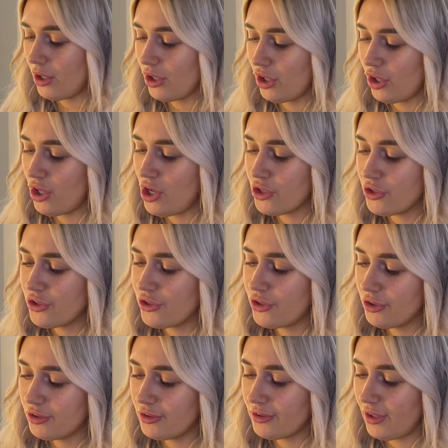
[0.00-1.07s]
a
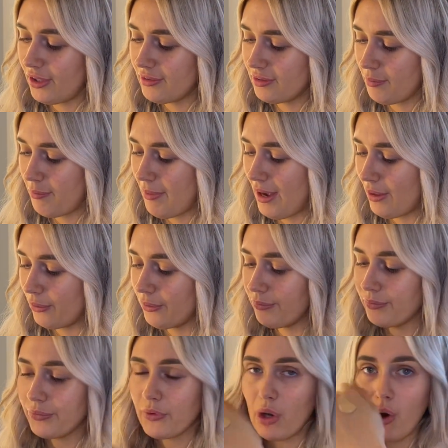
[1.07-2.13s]
good sized amount
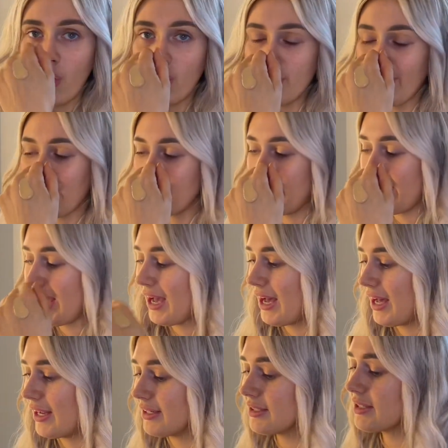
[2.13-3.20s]
on the back of my
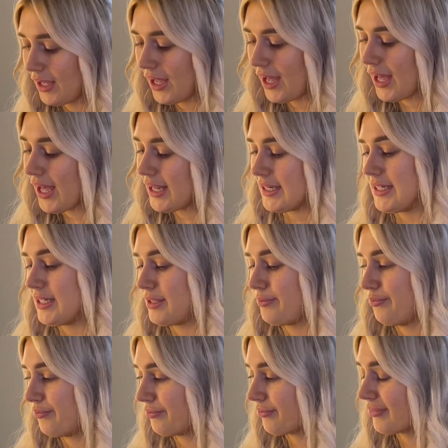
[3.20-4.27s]
hand. And
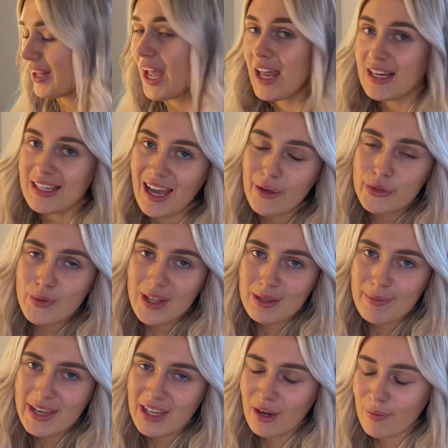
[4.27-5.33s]
now's where the
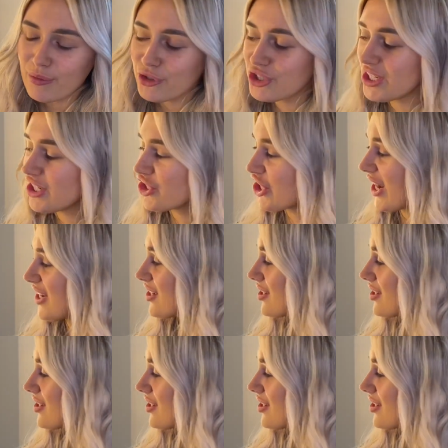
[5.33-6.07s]
makeup routine changes